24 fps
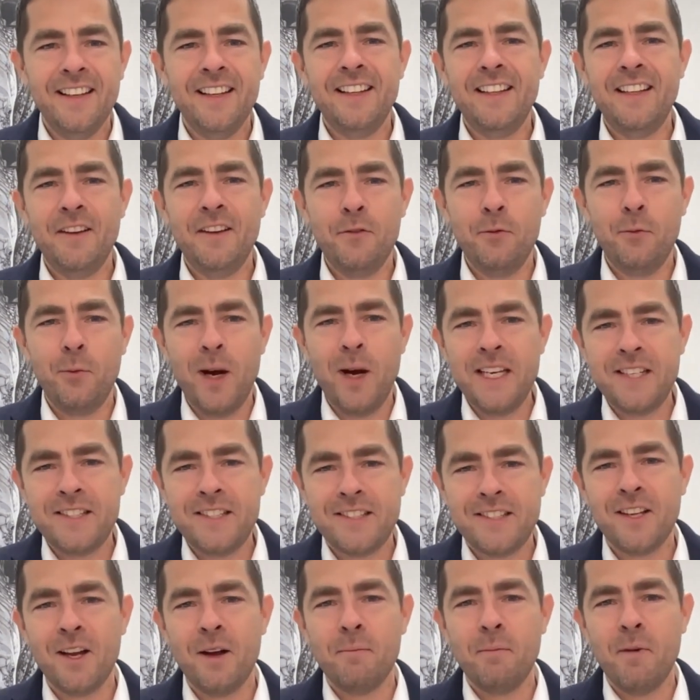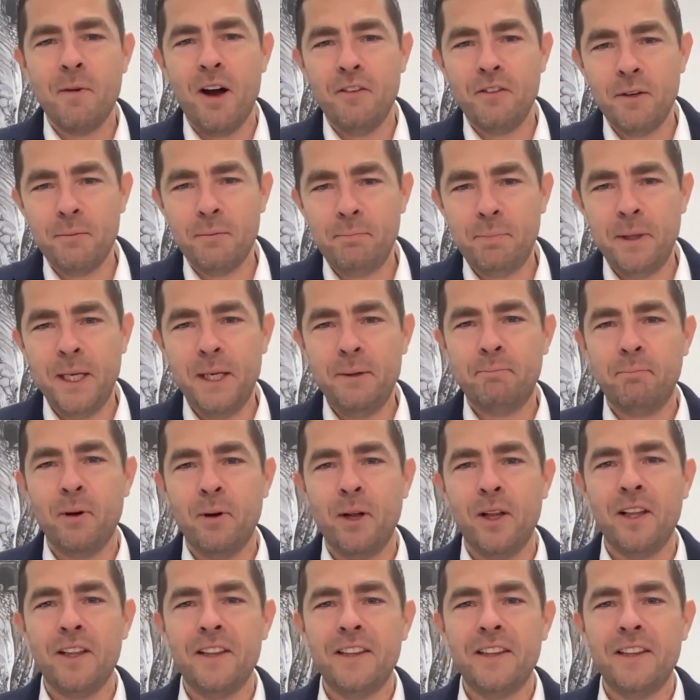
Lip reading: the wisdom of the people